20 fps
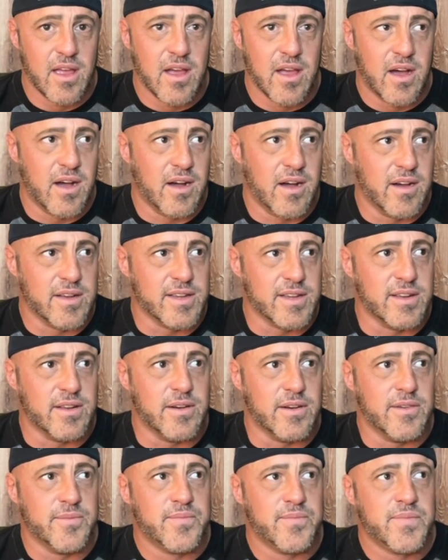uh, you
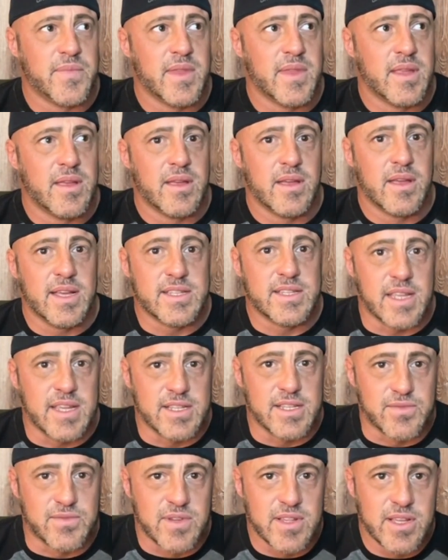know, it's,
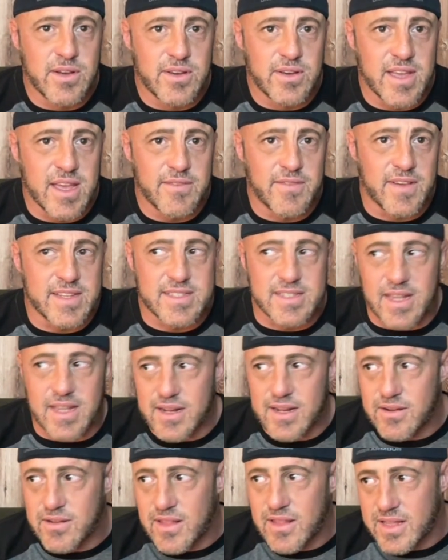it's really okay if I
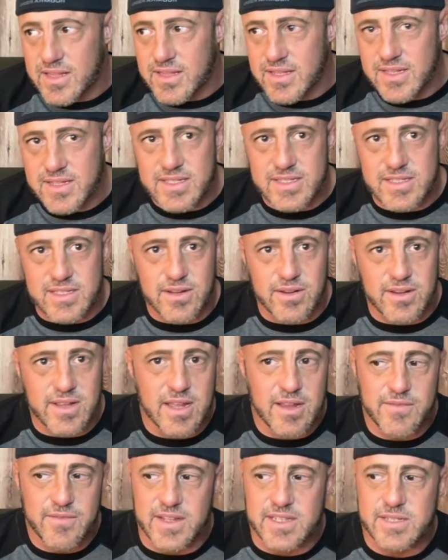stand here like this. Is it okay
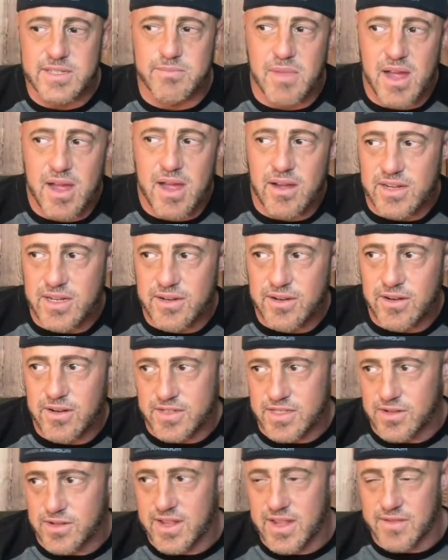if I smile here?
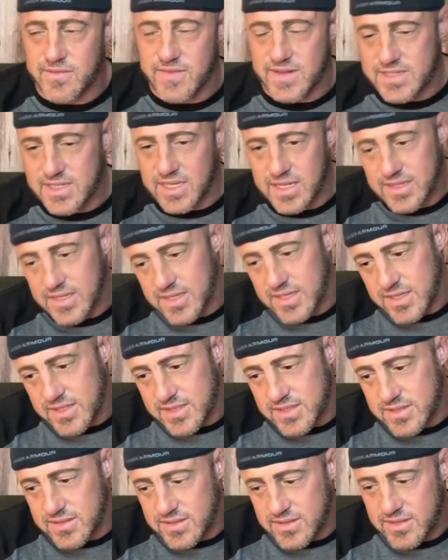Is it okay if I say
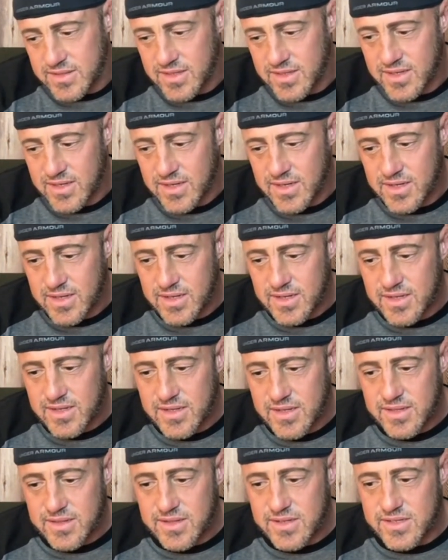this? And
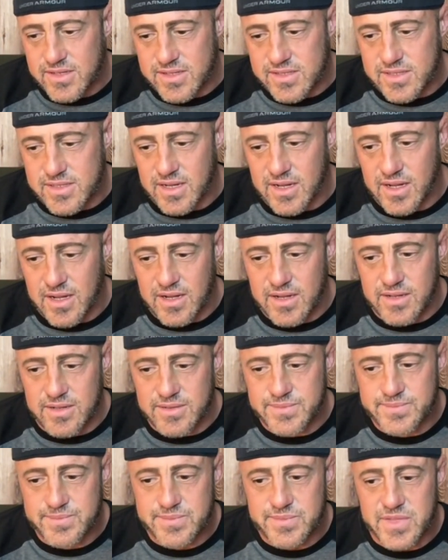they're just, uh,
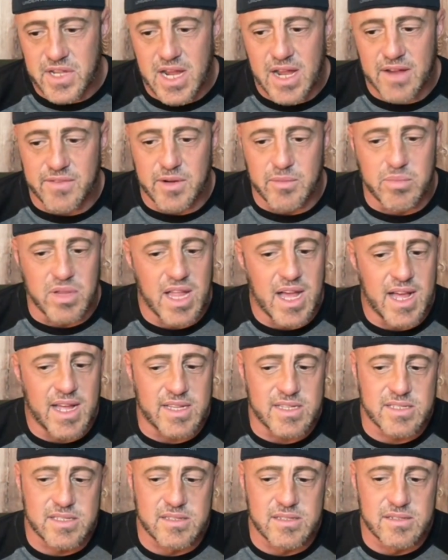they're having a
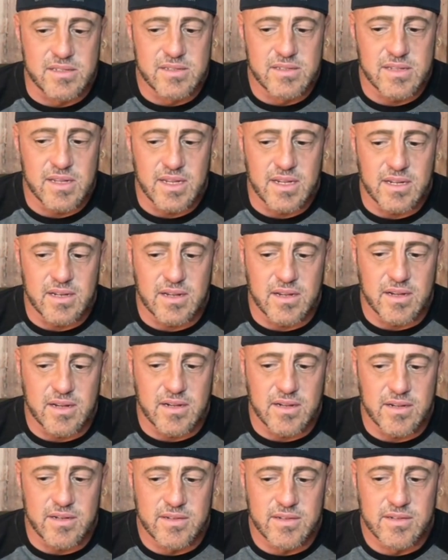blast. And,
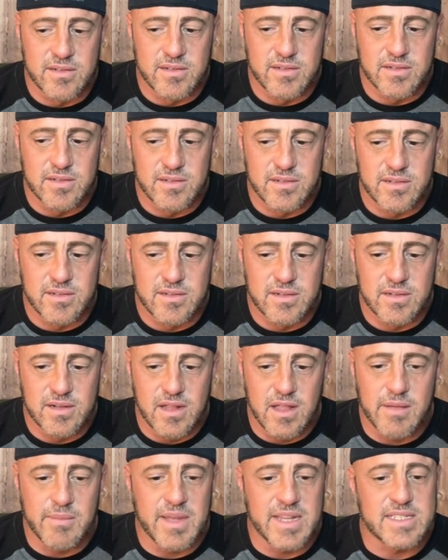uh,
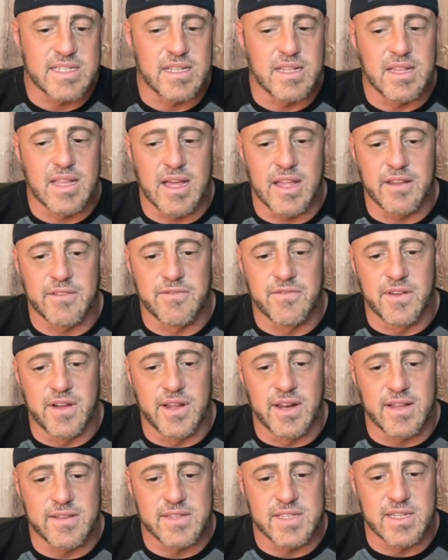that makes it a lot of
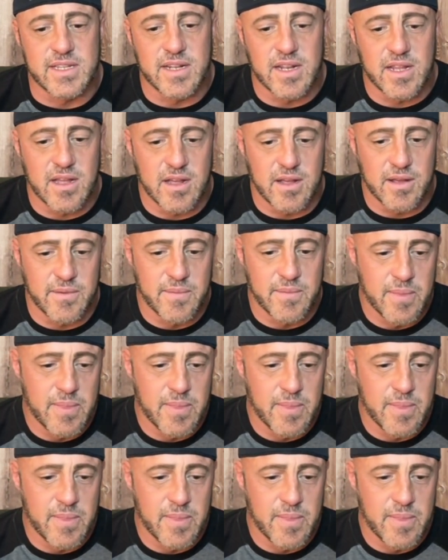fun. I've seen uh,